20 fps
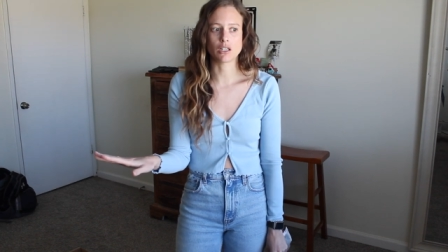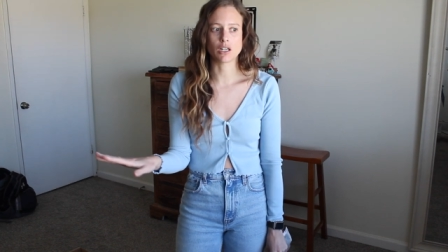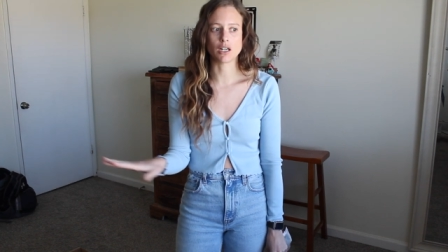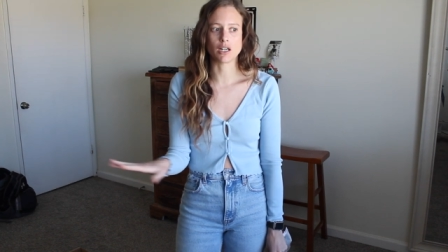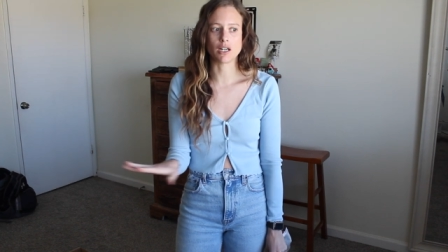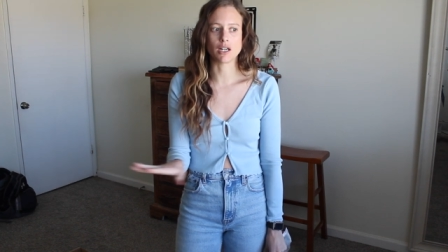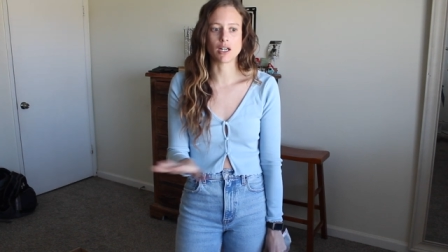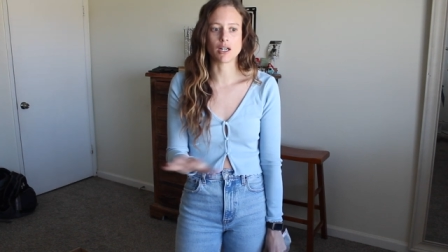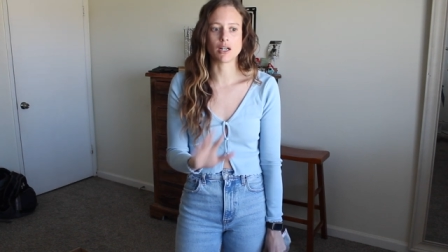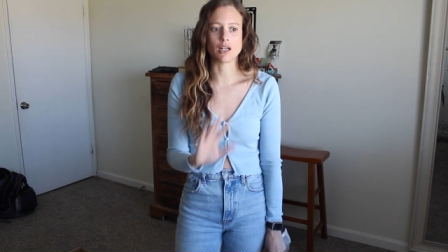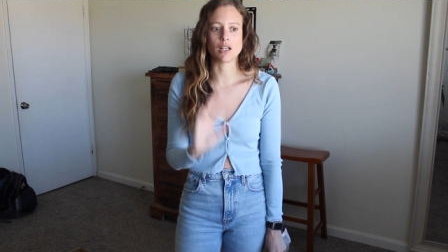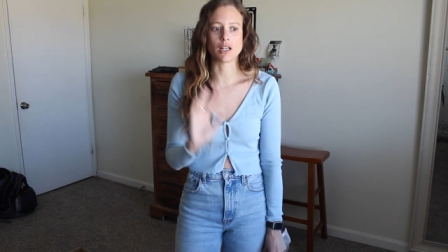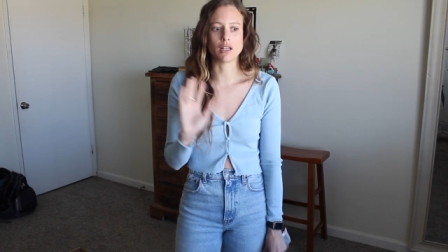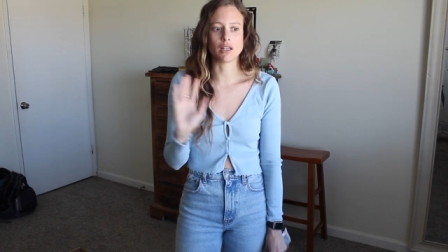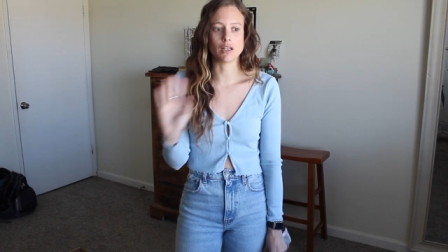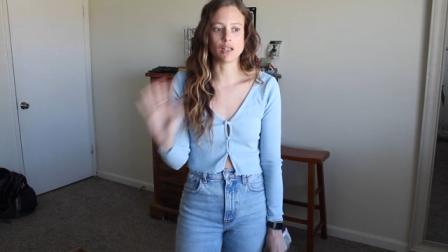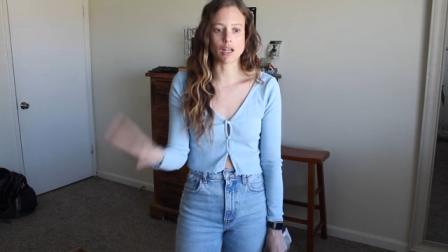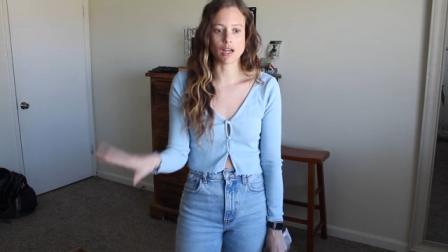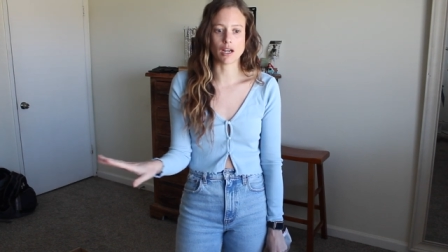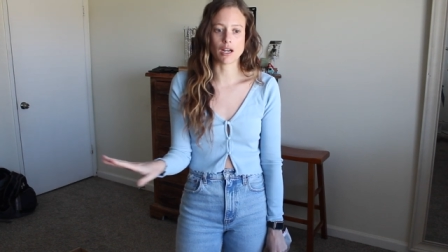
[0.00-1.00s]
uh, a
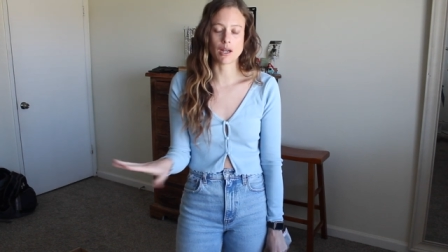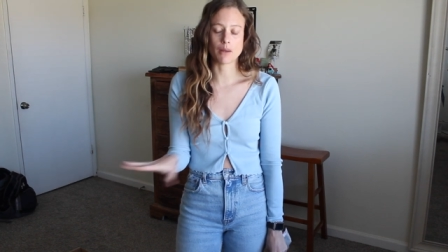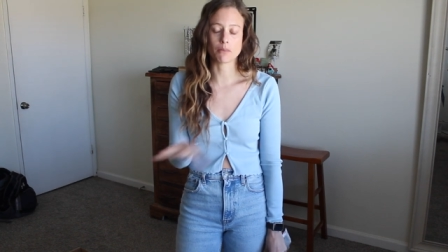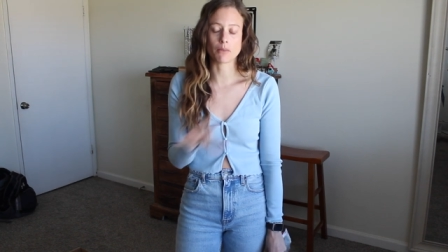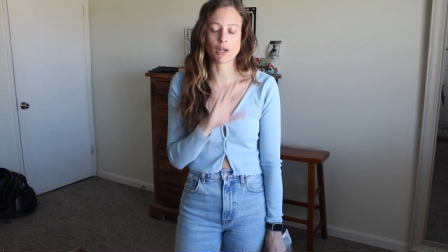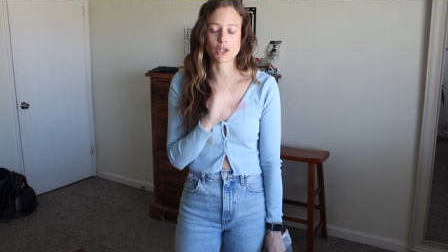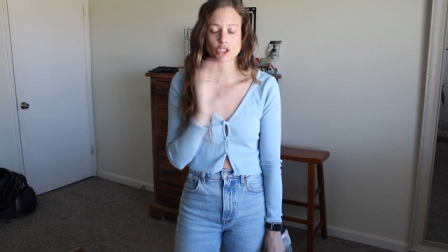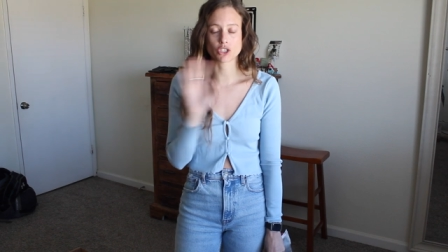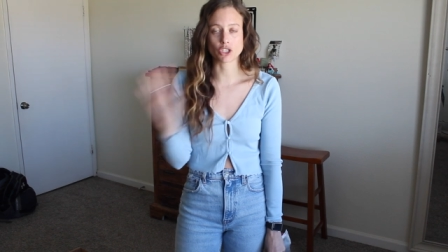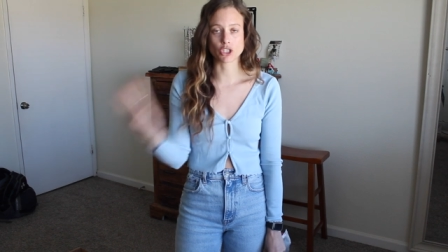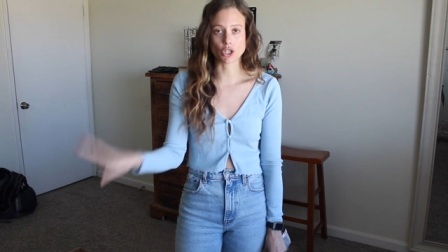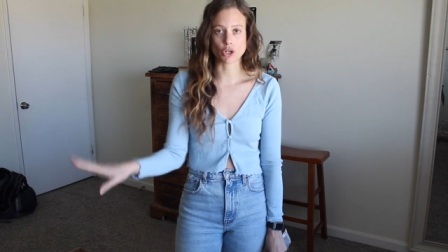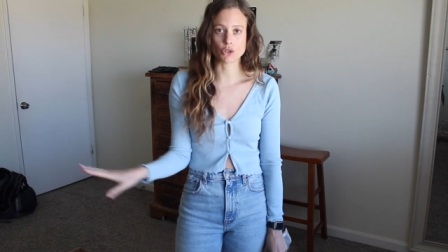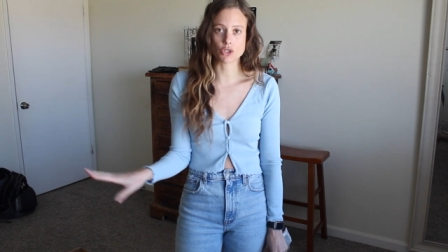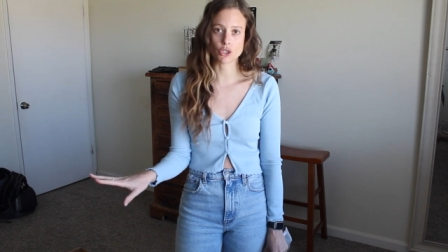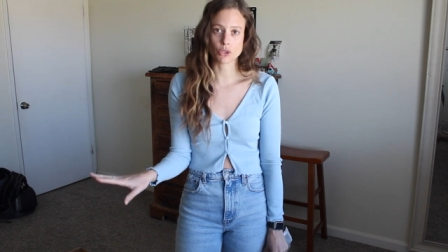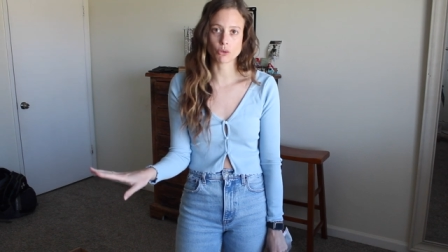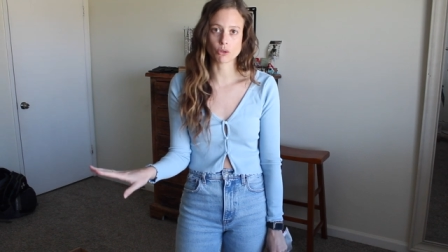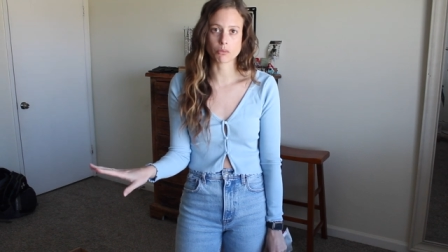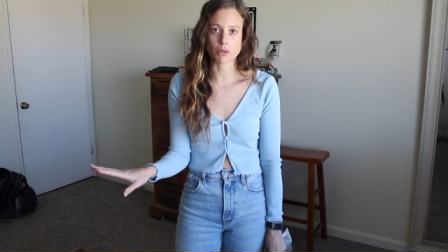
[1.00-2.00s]
lot. I'm actually
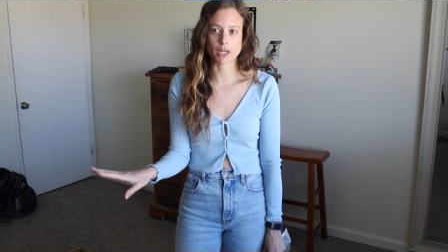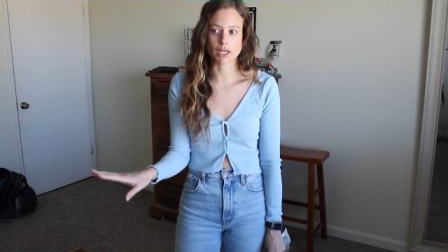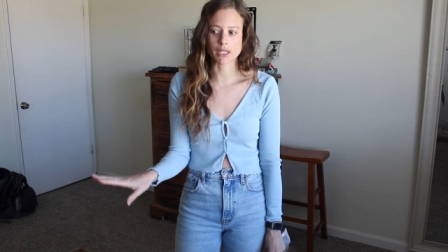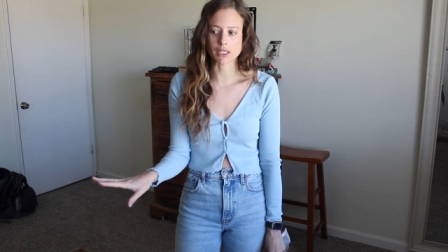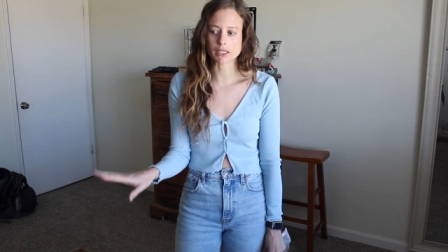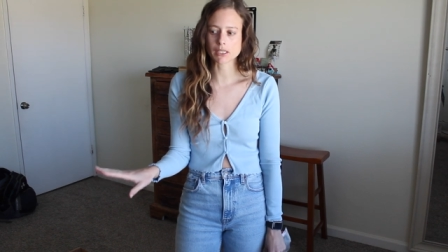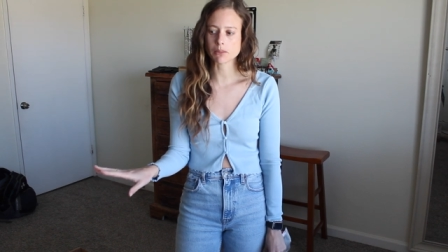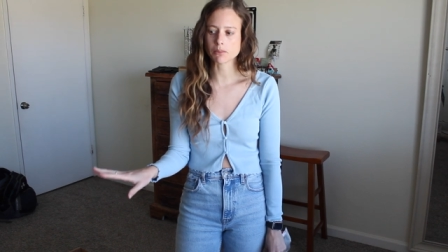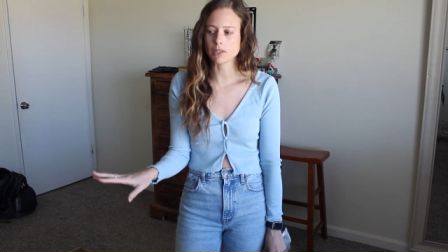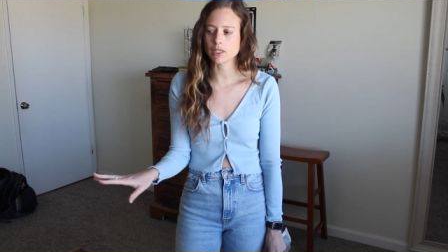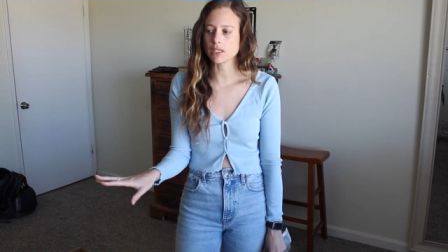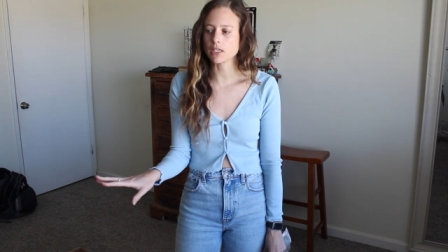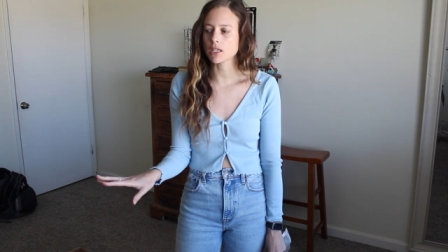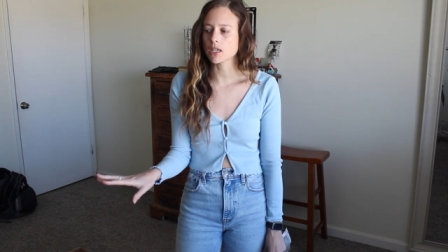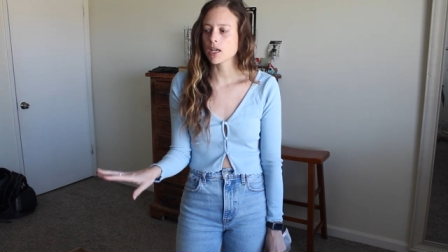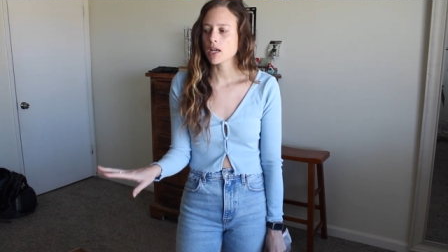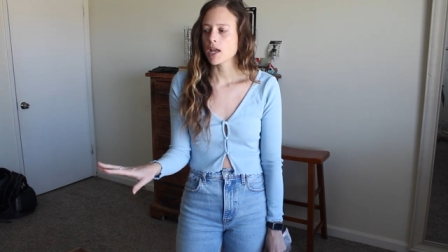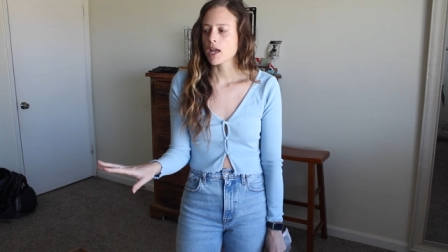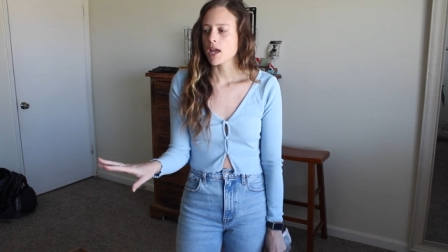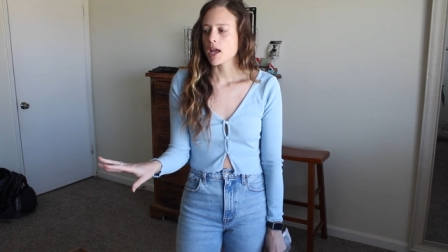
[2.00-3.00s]
coaching with my
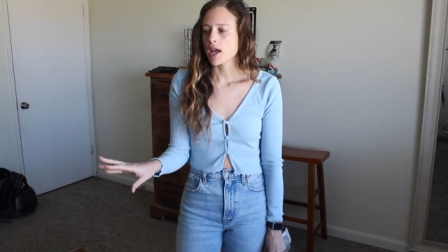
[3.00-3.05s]
husband,